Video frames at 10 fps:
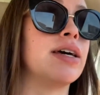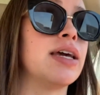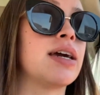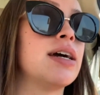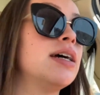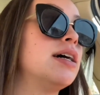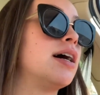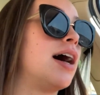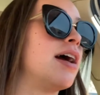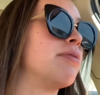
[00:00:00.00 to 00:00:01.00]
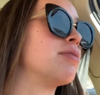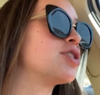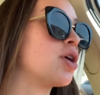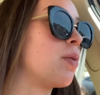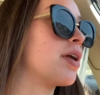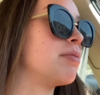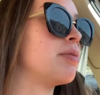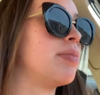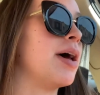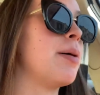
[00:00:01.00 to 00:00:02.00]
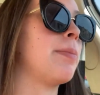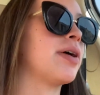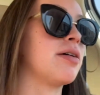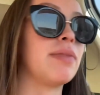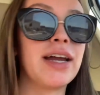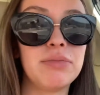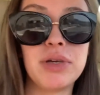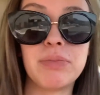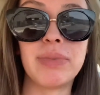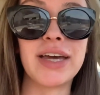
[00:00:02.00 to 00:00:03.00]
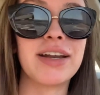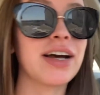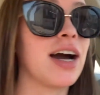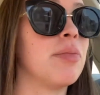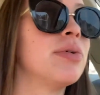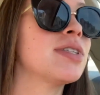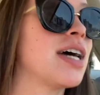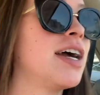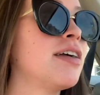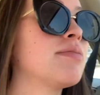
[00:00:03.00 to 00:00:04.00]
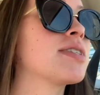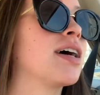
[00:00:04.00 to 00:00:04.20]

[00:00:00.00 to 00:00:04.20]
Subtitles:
Like, I don't want to be bit, but I might be bit a couple times.